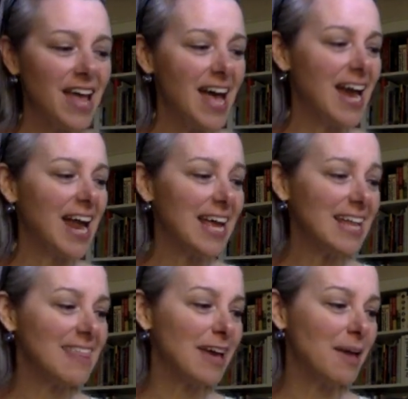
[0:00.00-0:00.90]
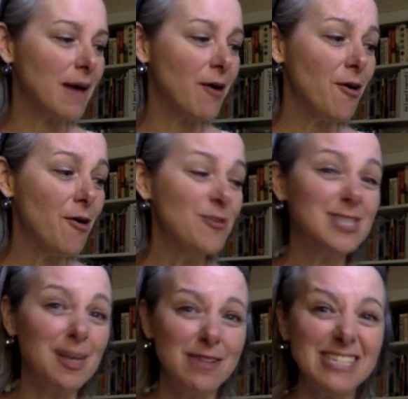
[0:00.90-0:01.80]
and I can think about
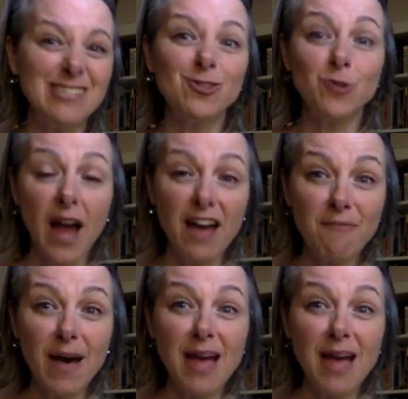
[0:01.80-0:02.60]
some of these drive-by